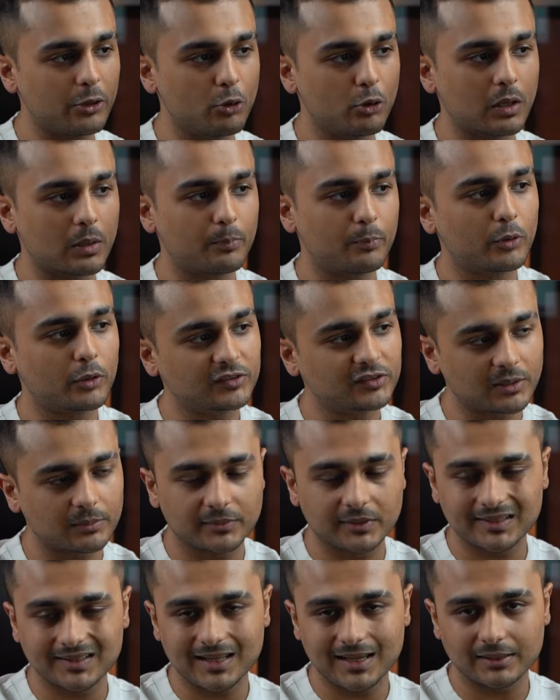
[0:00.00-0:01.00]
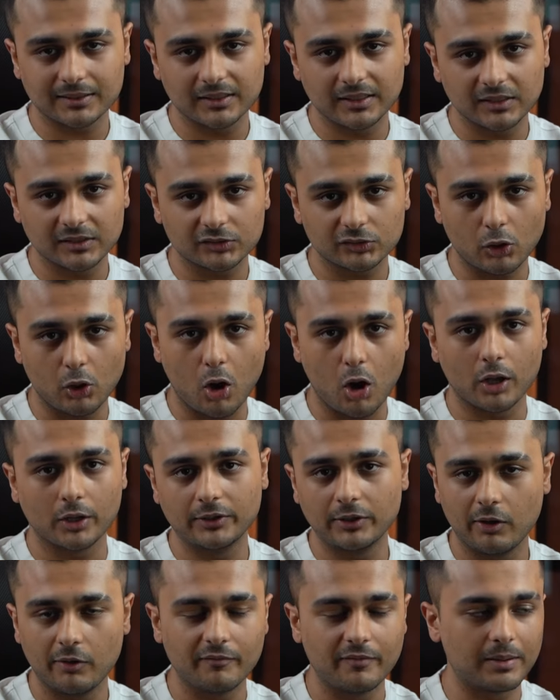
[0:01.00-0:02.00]
you can put something like this on
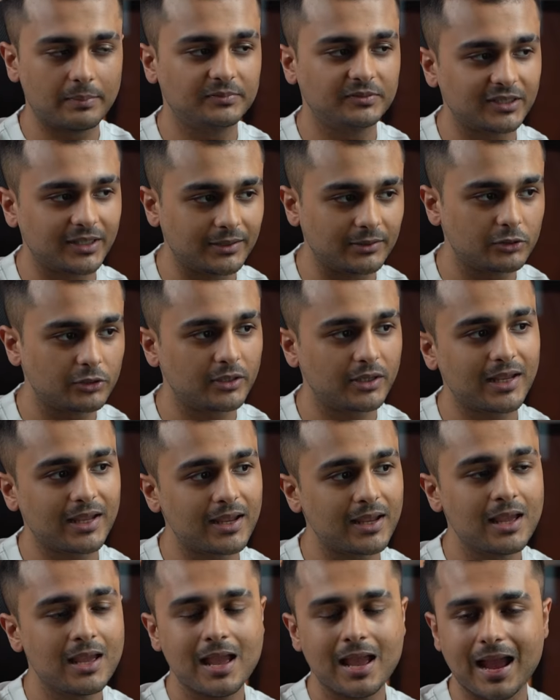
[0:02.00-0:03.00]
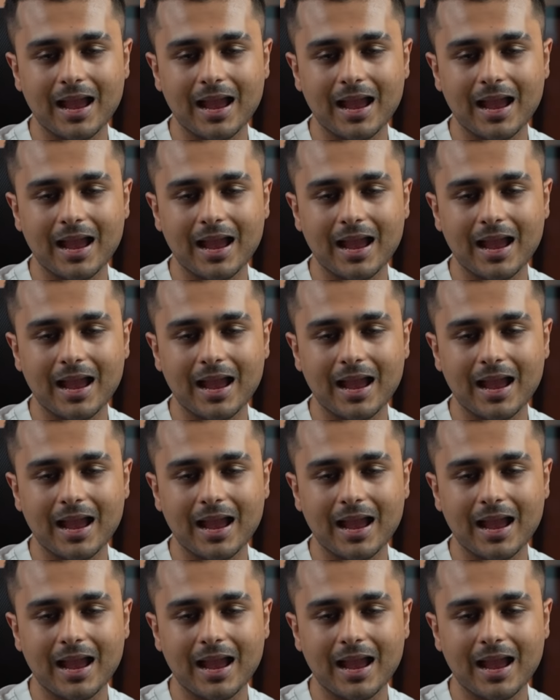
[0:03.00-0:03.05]
your website today,